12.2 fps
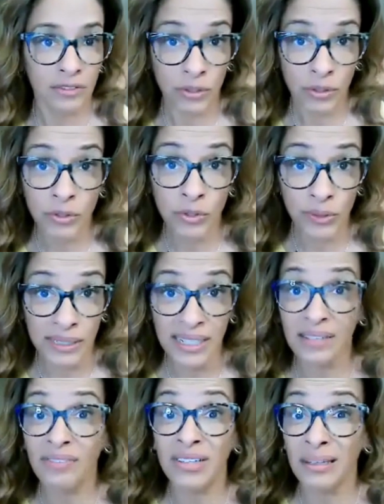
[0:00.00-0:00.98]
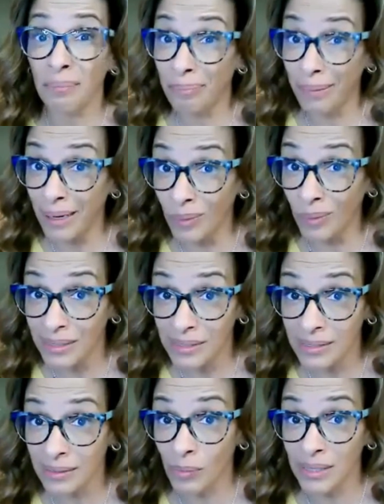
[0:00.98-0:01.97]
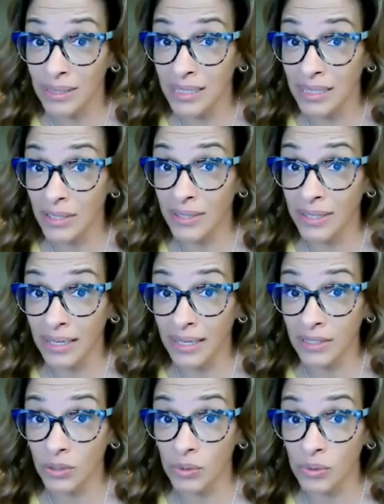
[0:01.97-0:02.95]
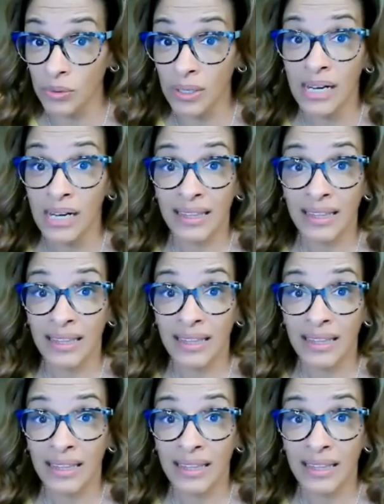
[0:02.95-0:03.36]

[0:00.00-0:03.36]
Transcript: Children, even the big ones, the ones that are in high school,